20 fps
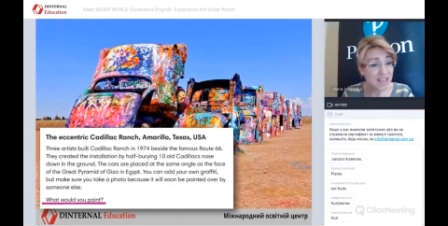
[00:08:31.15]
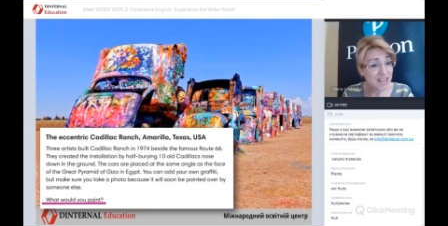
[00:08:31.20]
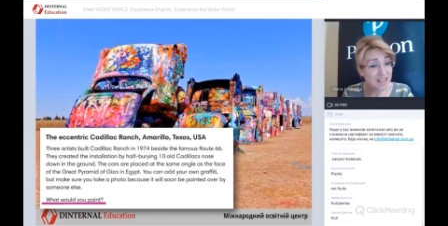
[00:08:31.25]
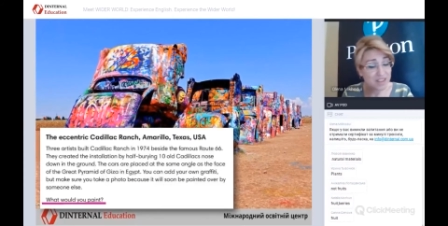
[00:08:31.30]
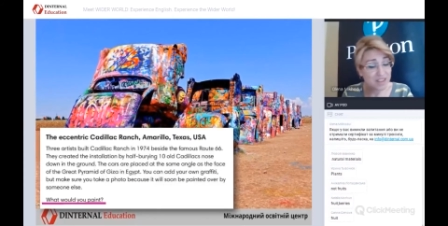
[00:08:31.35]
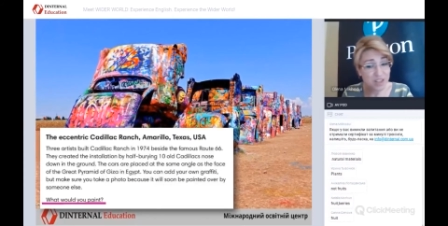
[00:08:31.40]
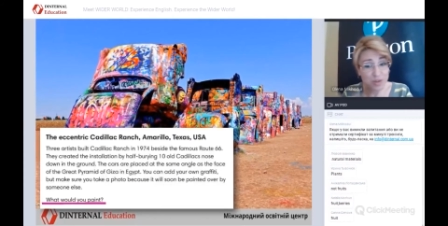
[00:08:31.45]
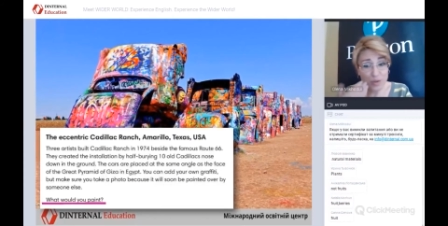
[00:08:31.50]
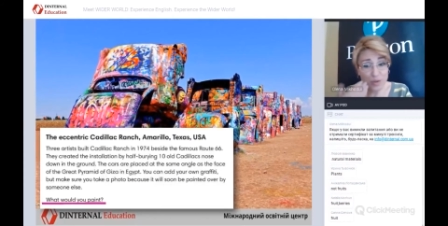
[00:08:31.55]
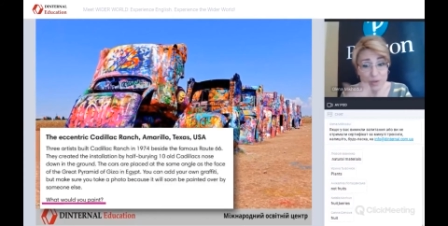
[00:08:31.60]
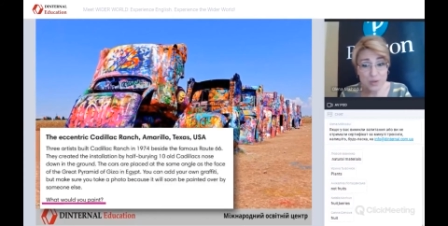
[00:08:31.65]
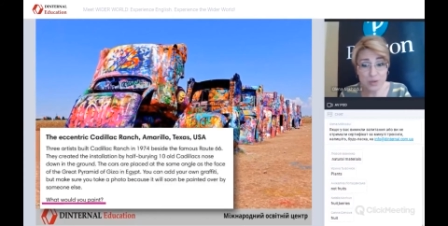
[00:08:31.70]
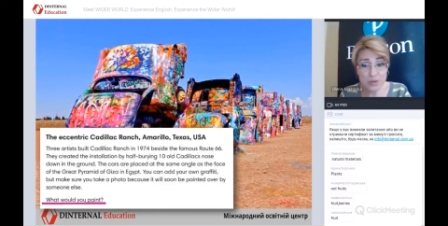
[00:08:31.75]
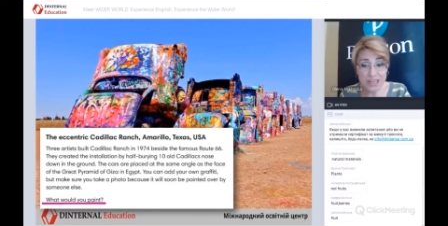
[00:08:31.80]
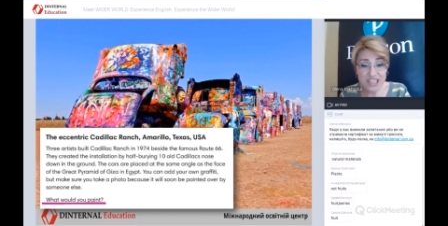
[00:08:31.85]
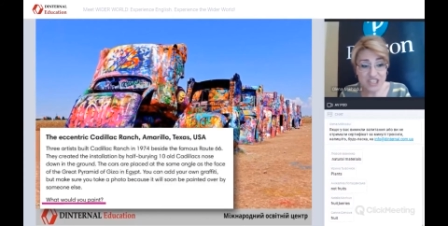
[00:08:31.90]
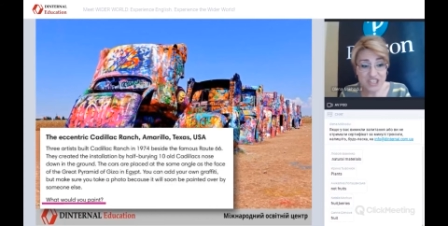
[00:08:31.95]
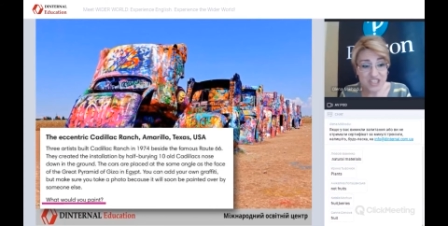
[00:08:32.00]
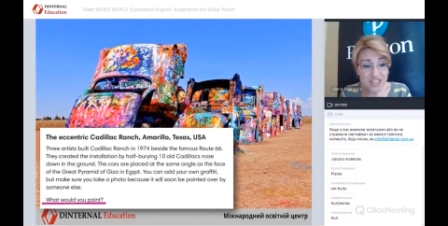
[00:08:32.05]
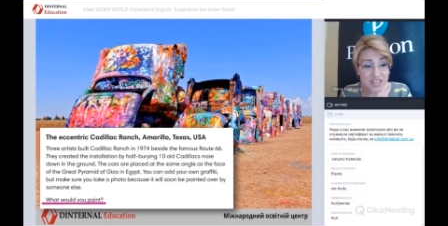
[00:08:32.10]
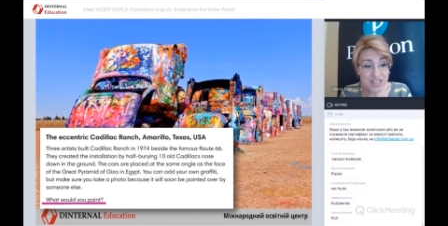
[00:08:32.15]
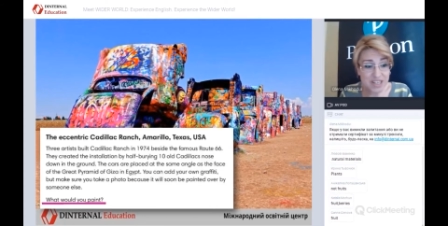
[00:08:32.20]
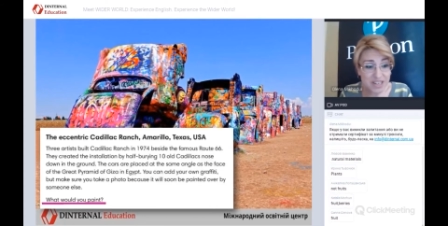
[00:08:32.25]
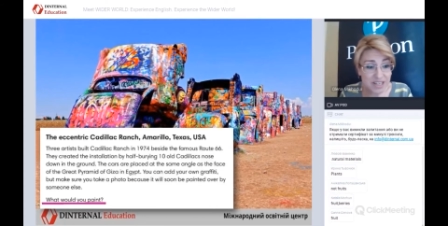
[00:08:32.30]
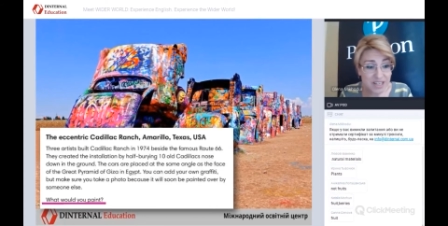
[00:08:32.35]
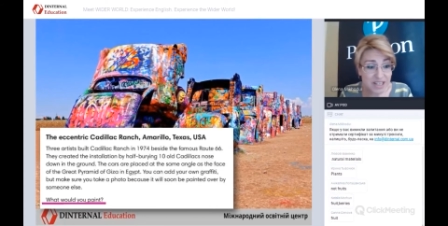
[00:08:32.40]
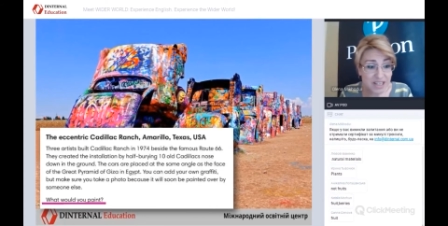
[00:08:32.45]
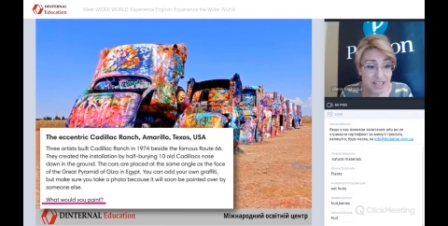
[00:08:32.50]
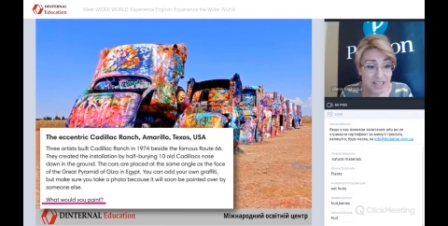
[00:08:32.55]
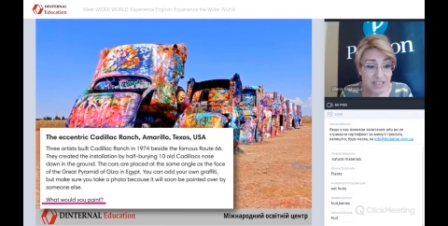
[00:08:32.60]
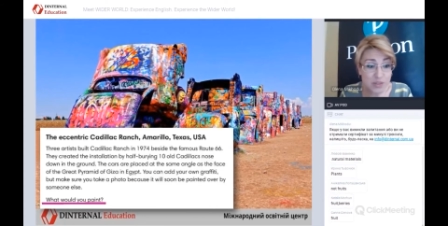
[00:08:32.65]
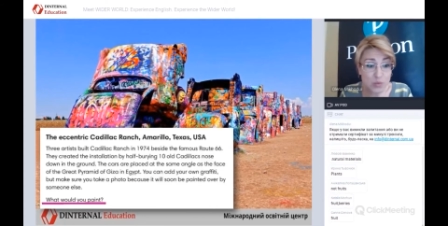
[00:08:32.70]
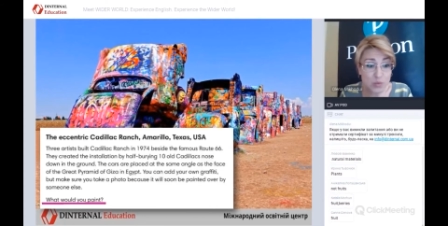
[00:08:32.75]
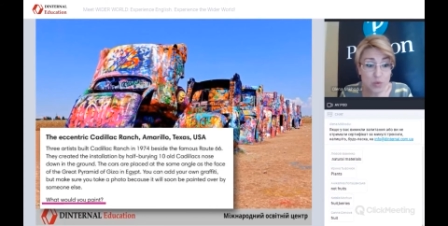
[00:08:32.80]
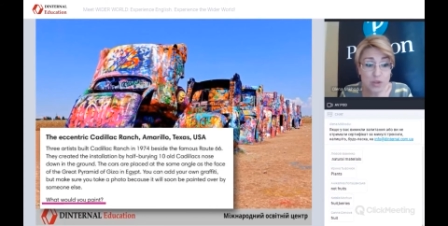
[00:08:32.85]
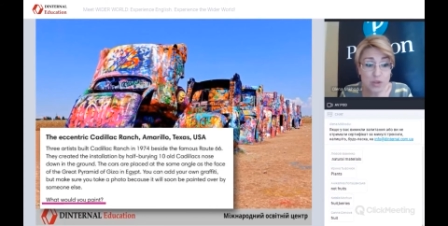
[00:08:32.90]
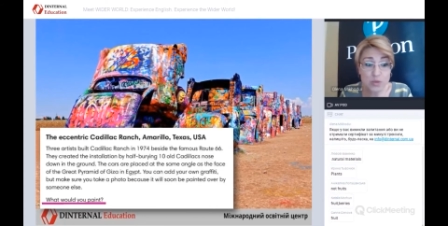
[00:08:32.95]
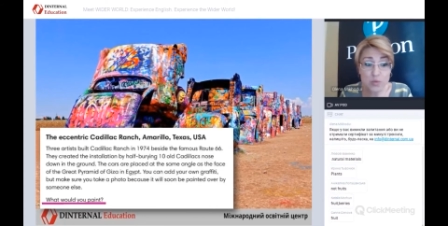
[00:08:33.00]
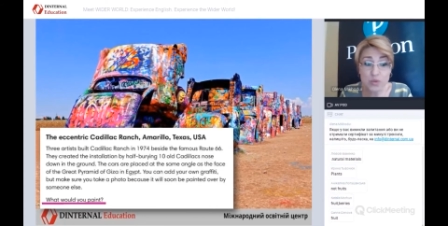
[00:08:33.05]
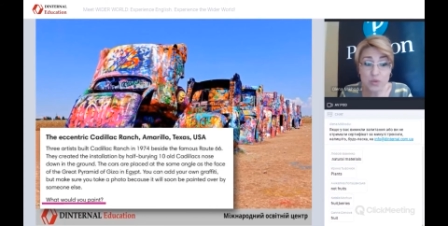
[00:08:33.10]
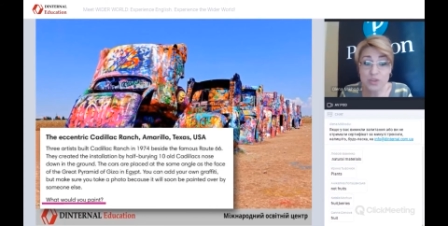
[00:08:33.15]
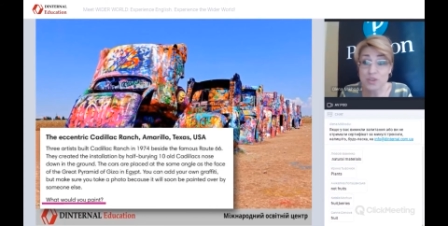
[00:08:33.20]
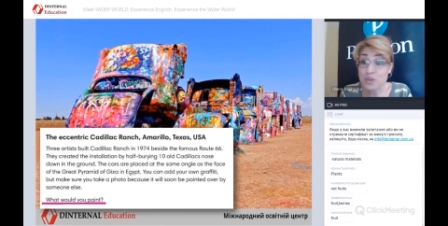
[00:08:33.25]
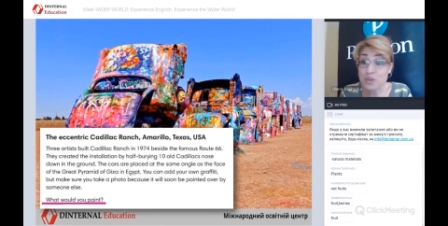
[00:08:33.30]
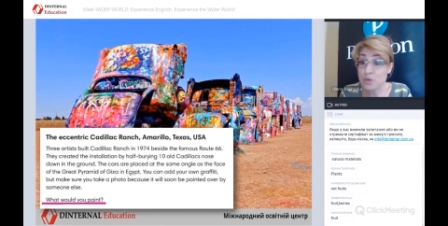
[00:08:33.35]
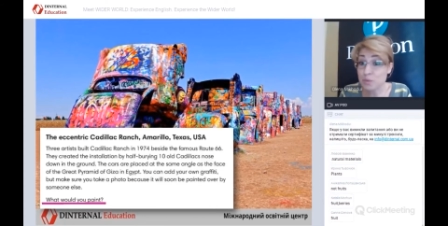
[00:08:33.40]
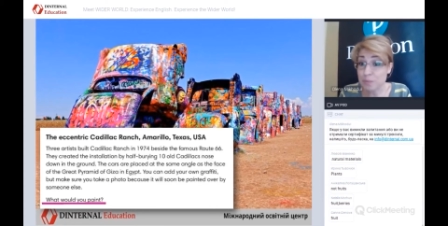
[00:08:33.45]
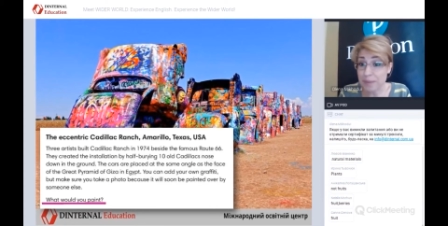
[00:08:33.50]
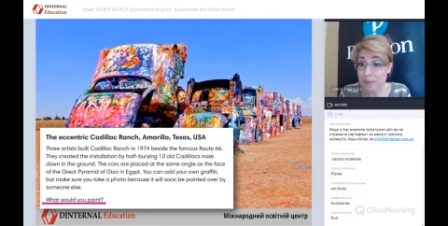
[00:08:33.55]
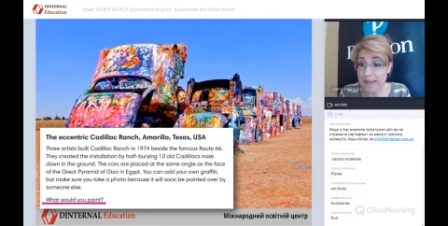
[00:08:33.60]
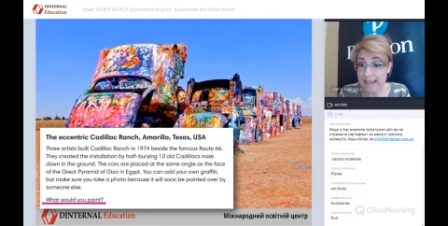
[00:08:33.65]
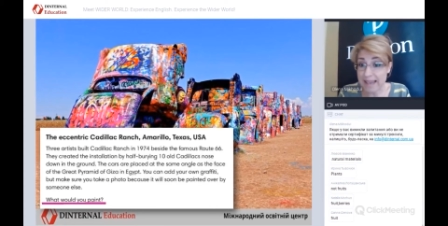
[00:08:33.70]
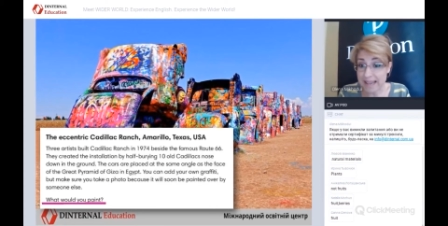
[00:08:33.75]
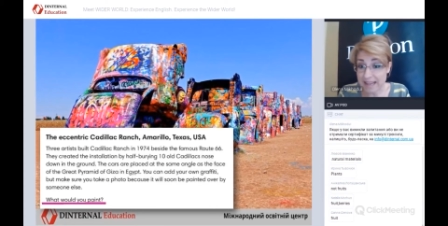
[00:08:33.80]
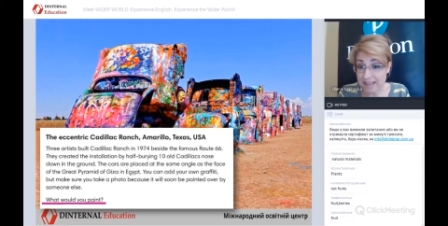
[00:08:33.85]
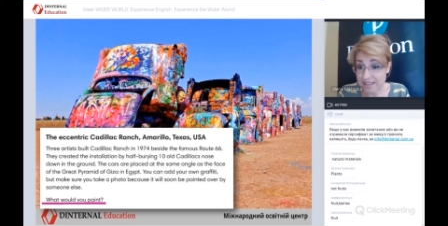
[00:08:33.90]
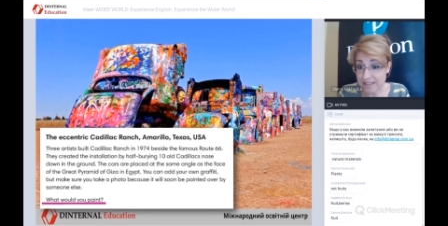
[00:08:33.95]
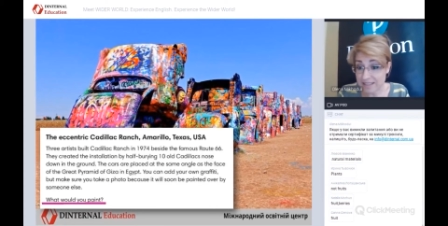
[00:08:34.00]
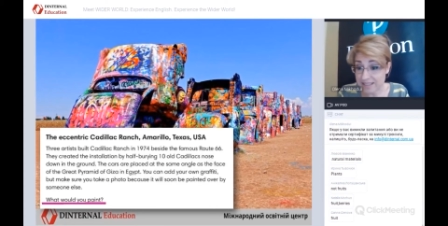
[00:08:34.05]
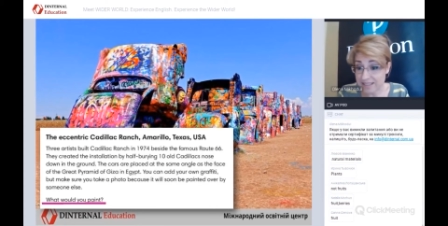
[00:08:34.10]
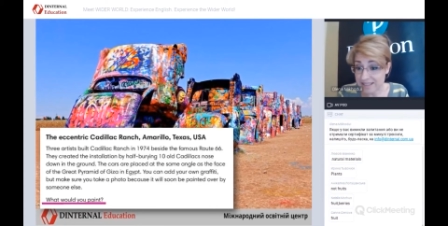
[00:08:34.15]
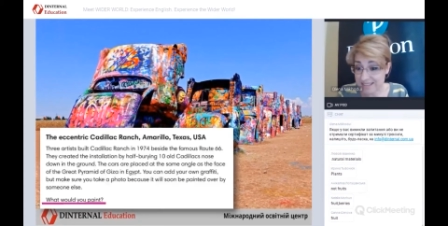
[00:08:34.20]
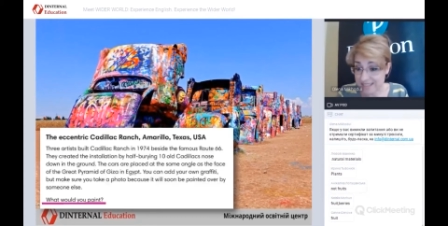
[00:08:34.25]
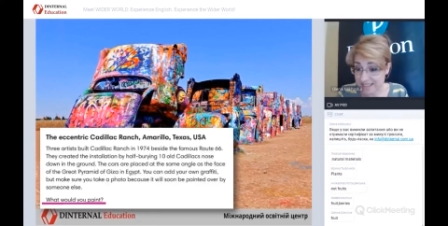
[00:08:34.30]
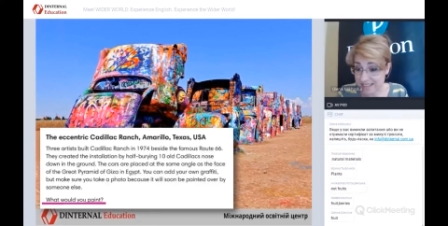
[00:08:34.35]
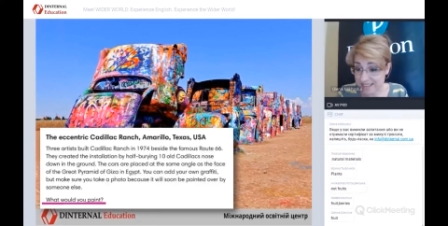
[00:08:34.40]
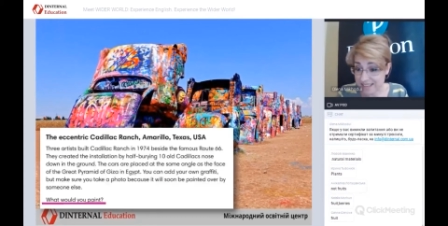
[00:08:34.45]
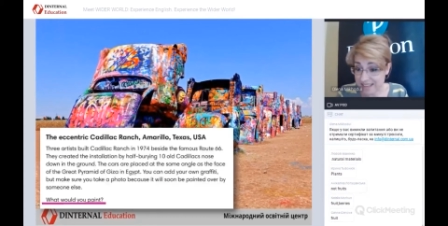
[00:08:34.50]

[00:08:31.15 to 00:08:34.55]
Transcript: And the good question here is, what would you paint?